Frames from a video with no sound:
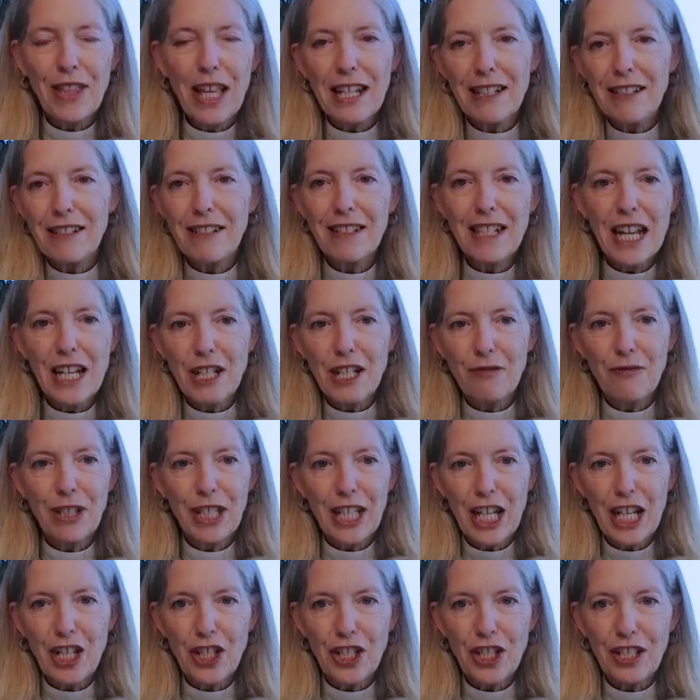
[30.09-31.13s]
That's
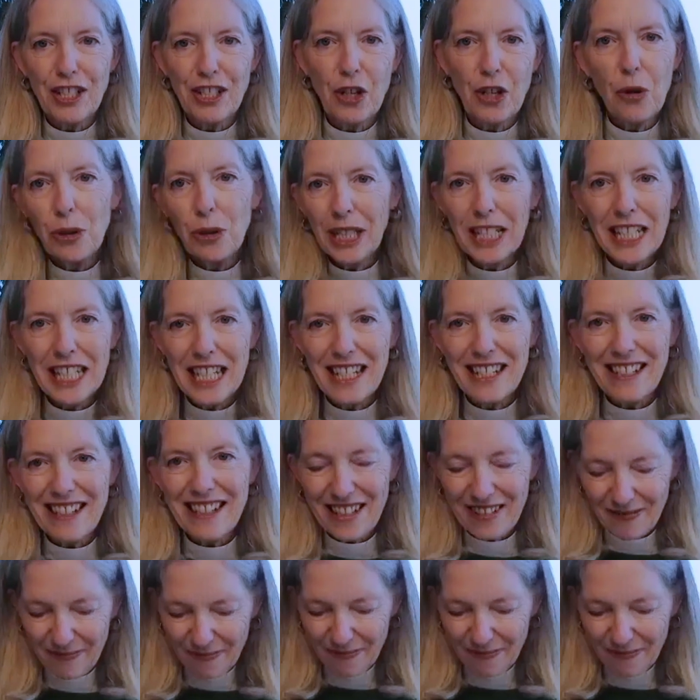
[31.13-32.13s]
sanctification, holiness.